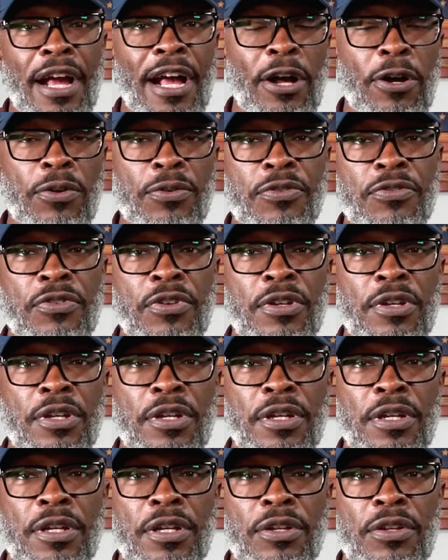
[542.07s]
house
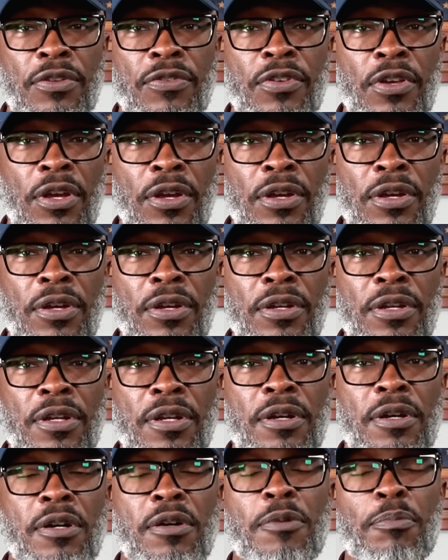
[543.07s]
to
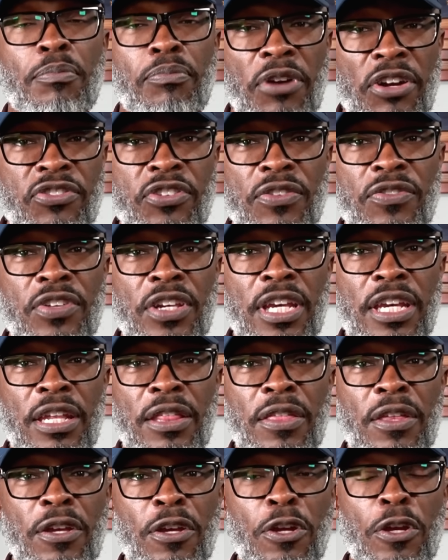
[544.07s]
brush your
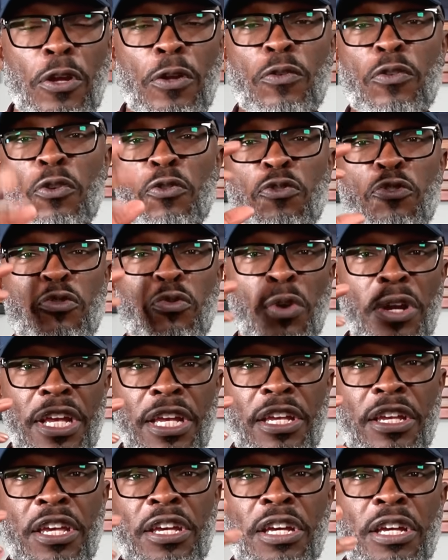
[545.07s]
teeth, to
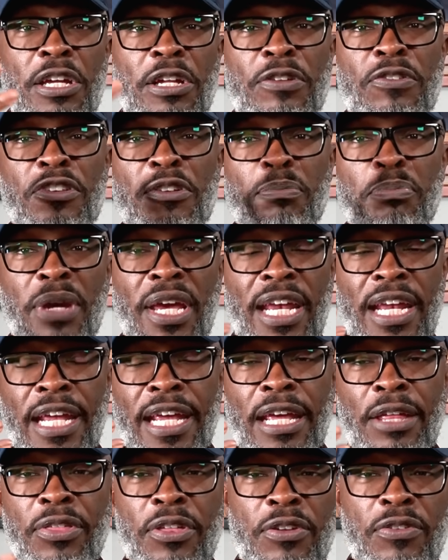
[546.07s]
drink, to
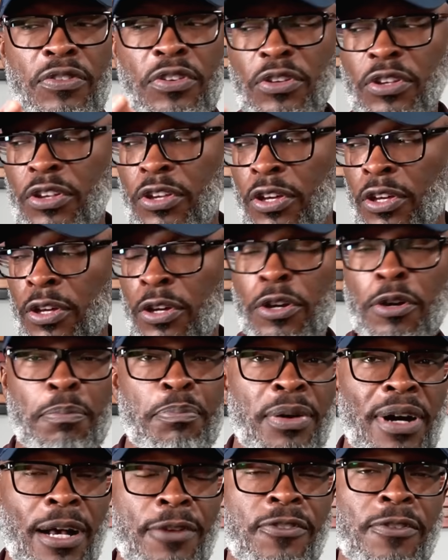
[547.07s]
bathe, to cook,
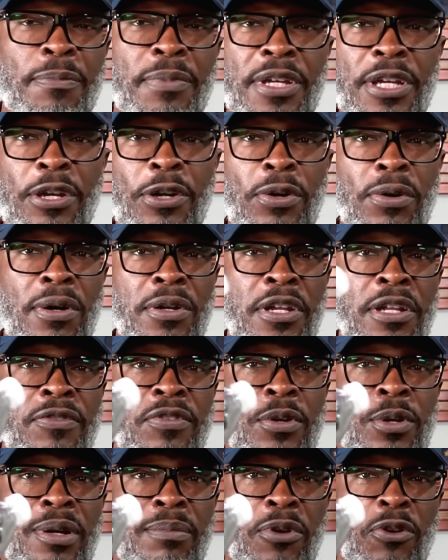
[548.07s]
possibly going
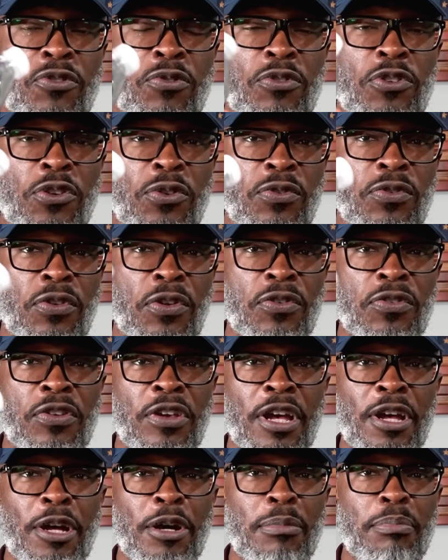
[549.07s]
into commercial uses,
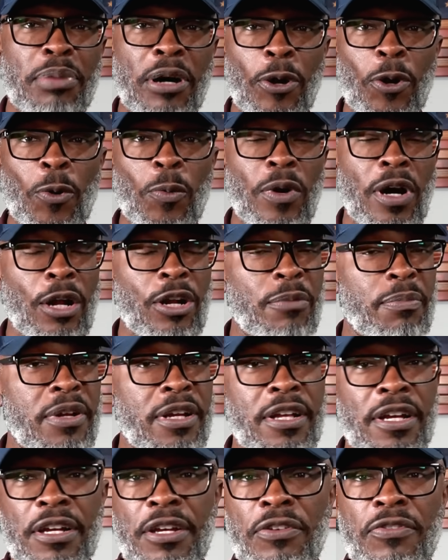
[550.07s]
bottled water,
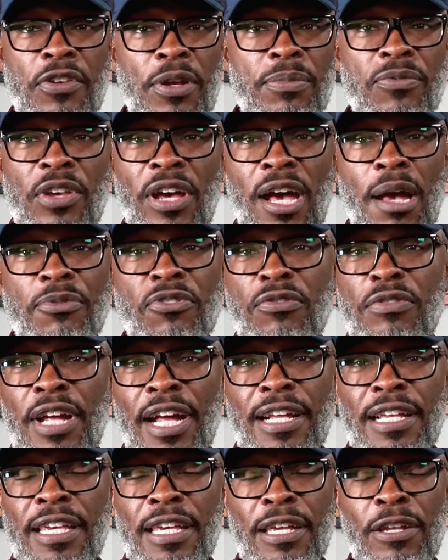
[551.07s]
because sometimes you're
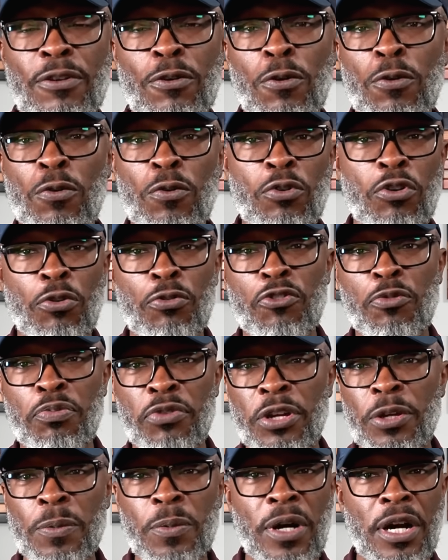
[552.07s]
not getting quote unquote
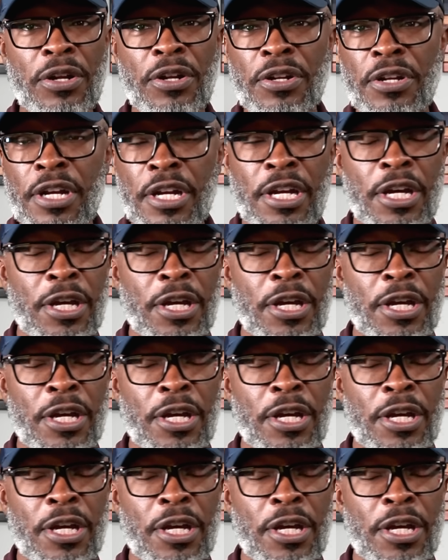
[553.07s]
spring water,